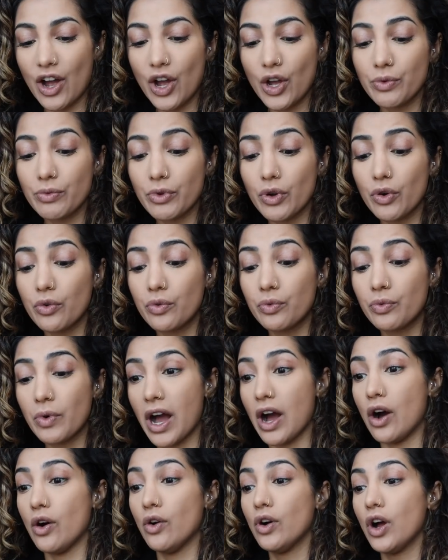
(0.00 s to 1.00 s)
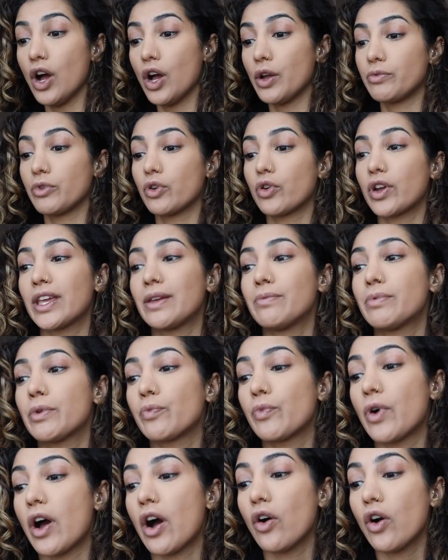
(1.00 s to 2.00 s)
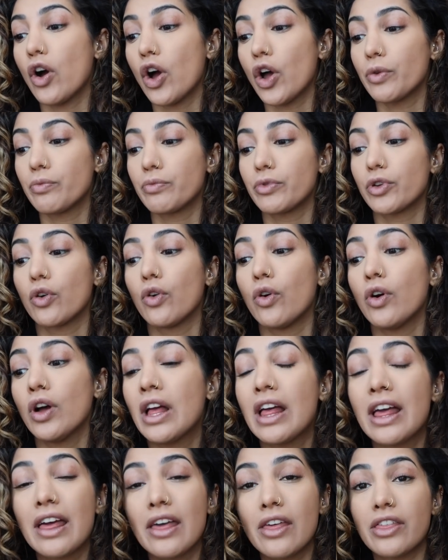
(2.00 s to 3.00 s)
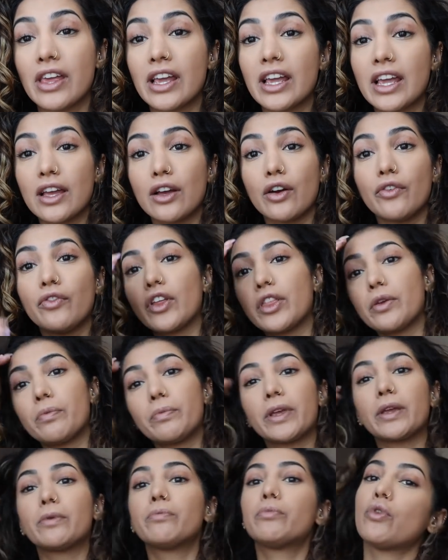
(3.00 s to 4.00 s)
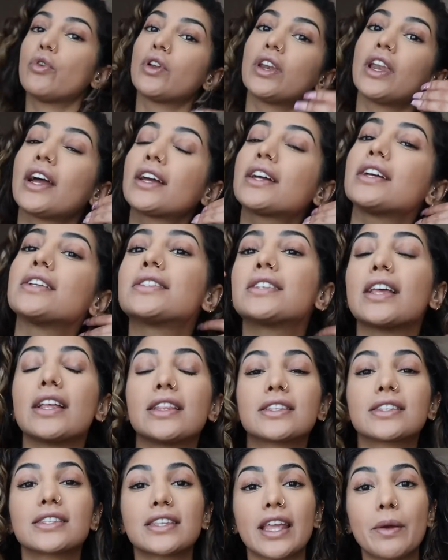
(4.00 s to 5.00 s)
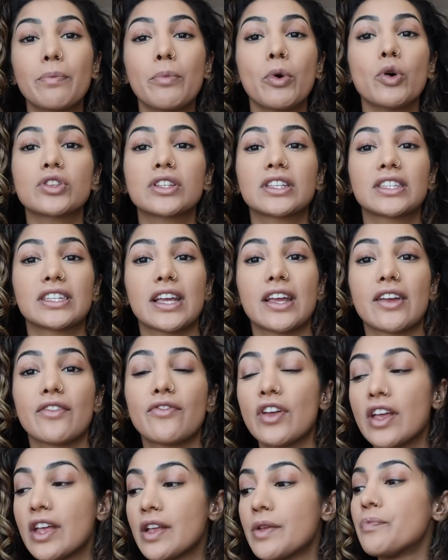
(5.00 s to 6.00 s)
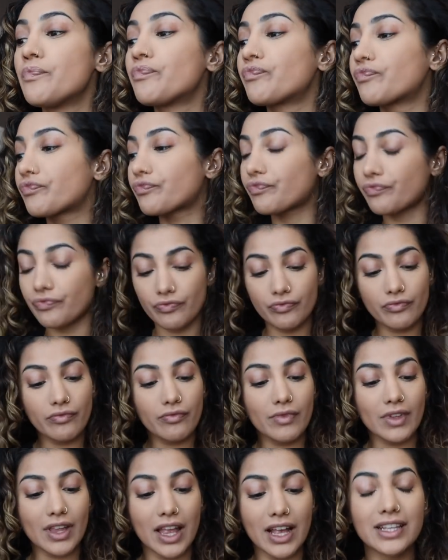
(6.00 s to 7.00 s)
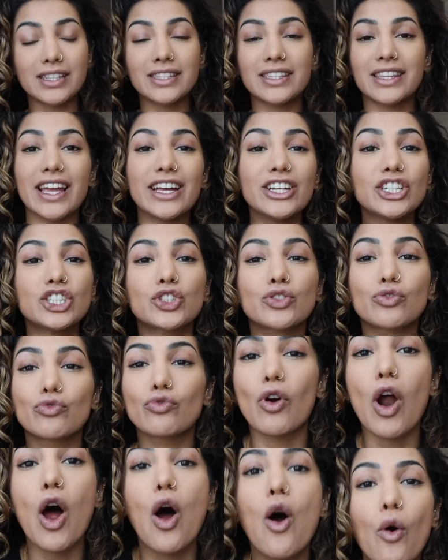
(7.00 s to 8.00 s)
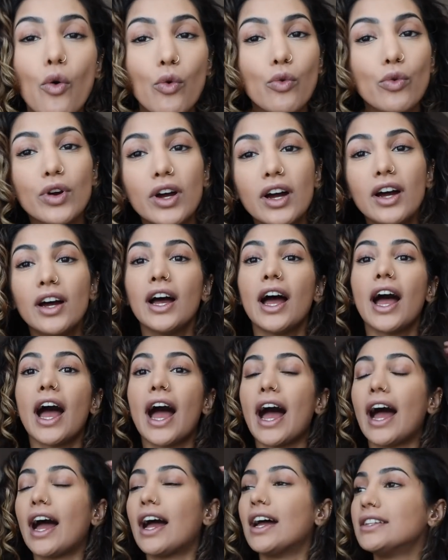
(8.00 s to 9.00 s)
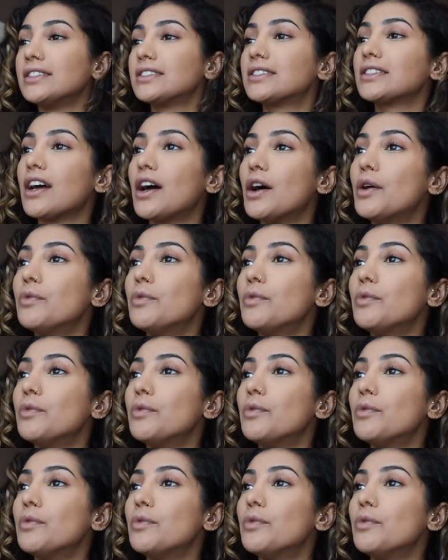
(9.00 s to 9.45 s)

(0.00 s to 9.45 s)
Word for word: I hope you're all well. I hope you're keeping well. I hope you're thinking of other people. And like I said, stay positive, stay strong, and